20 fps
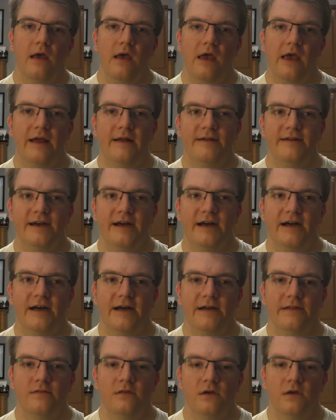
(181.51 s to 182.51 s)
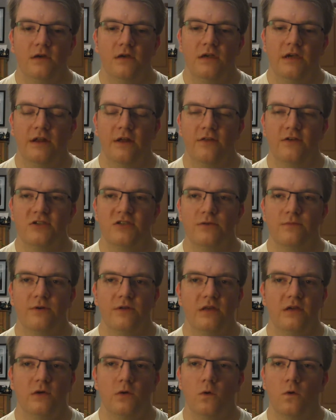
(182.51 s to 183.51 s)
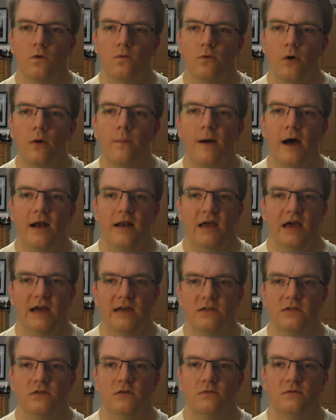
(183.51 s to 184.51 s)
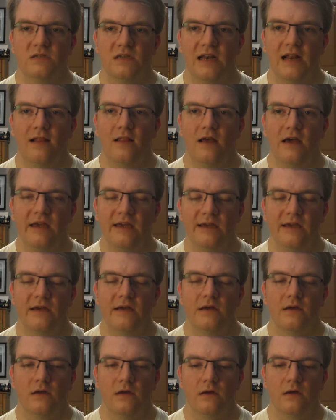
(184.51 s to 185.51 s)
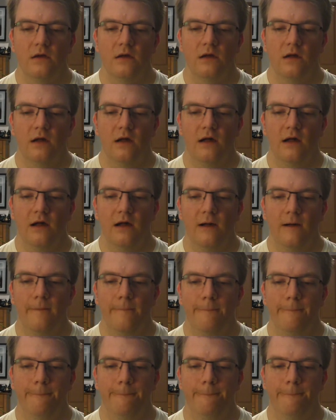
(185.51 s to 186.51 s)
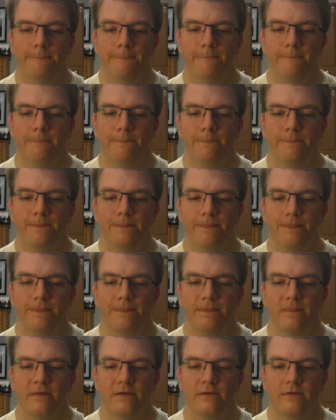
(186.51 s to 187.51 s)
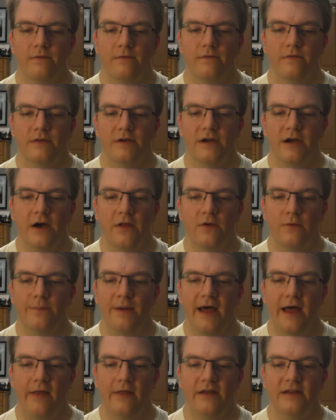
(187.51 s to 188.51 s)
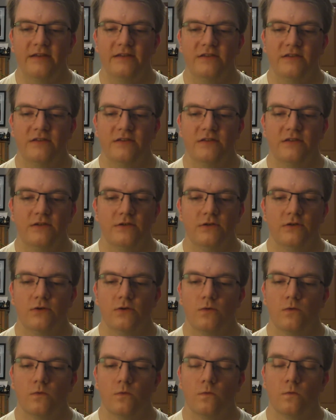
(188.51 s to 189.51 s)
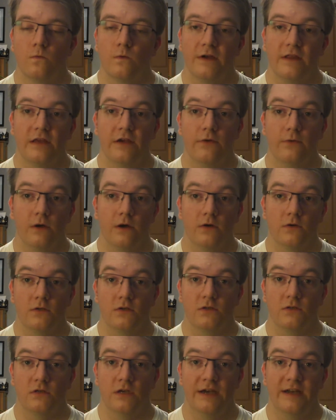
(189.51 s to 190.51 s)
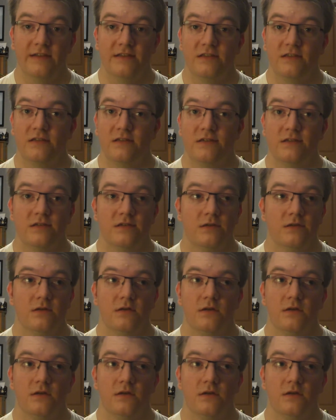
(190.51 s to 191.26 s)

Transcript: And, you know, there's some really cool robot costumes that I like. The color palette is really gross. It's